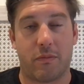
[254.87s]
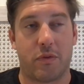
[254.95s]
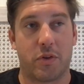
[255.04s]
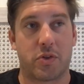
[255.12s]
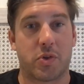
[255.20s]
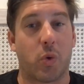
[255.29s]

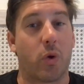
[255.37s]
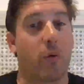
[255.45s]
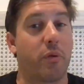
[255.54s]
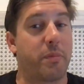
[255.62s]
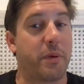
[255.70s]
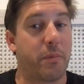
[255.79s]
the score
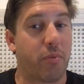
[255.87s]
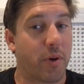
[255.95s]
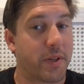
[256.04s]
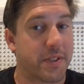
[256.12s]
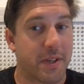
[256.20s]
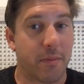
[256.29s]
would be
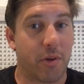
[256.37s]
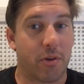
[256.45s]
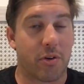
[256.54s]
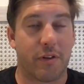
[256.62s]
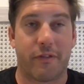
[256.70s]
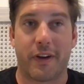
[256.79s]
pretty
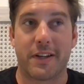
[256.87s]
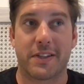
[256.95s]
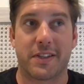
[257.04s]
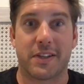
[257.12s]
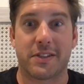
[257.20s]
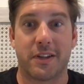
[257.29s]
similar if I
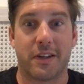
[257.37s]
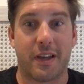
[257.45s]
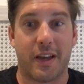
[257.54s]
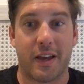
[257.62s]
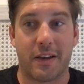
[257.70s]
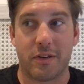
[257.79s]
assessed it
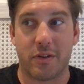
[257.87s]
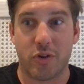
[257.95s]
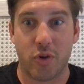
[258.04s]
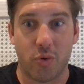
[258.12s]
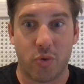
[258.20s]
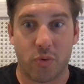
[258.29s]
at
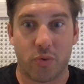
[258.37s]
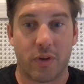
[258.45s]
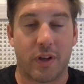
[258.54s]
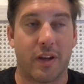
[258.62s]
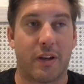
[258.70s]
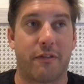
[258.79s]
noon,
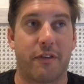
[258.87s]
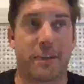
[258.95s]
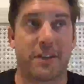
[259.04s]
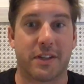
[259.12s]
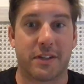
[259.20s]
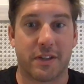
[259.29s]
and if I
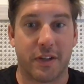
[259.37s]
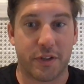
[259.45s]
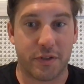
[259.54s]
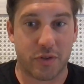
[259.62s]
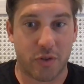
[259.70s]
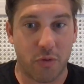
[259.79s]
assessed it at
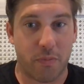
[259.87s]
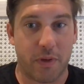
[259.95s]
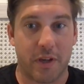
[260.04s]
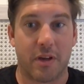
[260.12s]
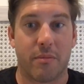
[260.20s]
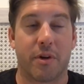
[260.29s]
2
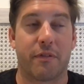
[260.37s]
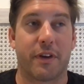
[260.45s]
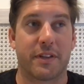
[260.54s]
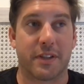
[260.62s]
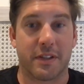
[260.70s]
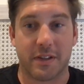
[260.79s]
p.m., and if I
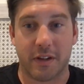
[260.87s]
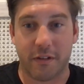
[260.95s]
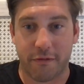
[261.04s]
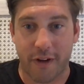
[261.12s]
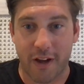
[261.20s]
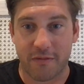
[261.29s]
assessed it at
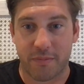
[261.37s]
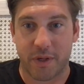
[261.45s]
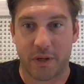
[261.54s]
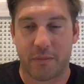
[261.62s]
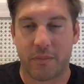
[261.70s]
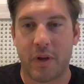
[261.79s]
5
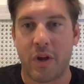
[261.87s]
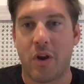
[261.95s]
p.m.,